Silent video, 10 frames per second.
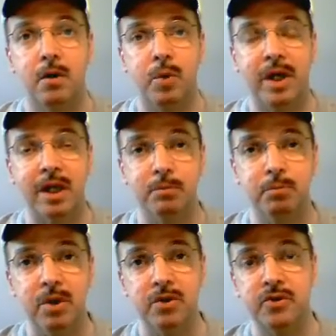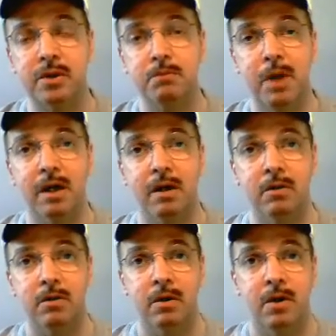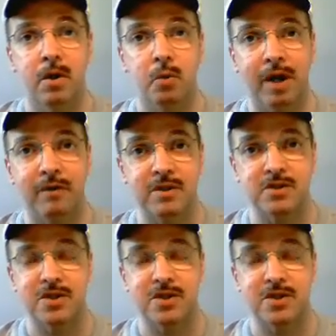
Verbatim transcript: We get the bills in the mail, or we have to